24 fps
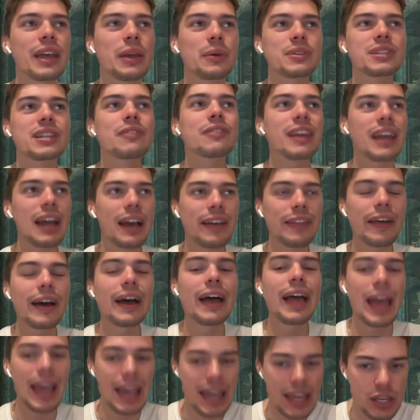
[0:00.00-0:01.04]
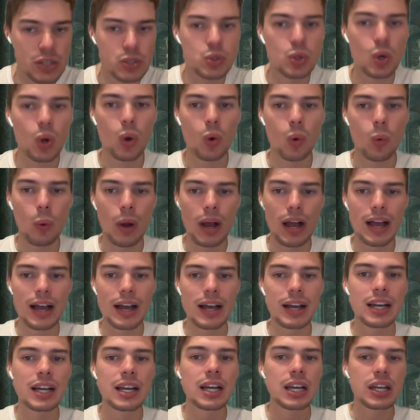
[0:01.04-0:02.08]
was definitely at that age where
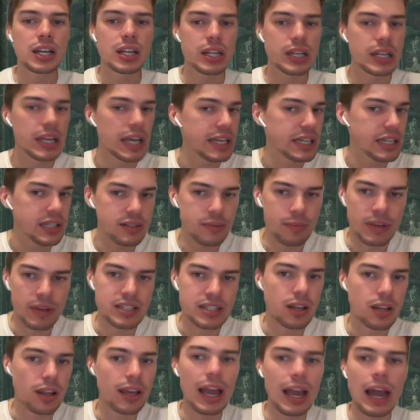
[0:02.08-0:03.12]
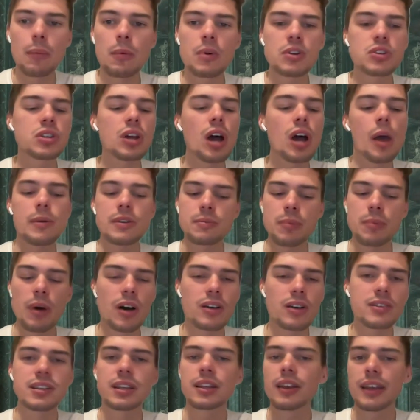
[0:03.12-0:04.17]
it doesn't matter like how much time is
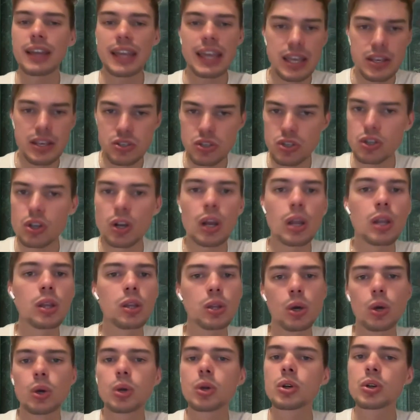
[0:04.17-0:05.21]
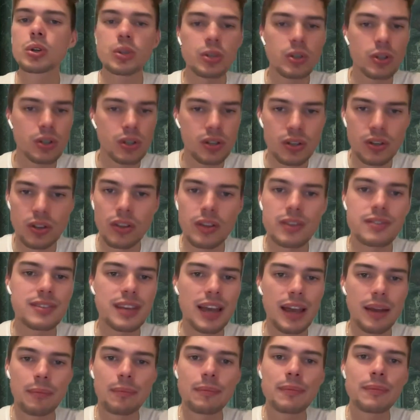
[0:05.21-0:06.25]
passing, like he's just going to look the
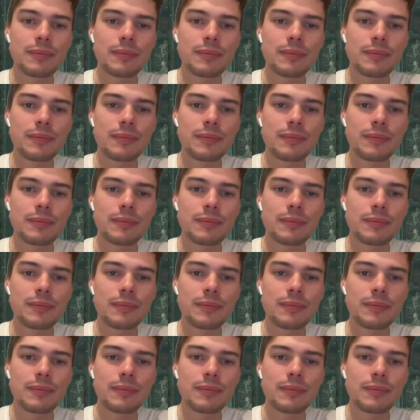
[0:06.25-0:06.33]
same.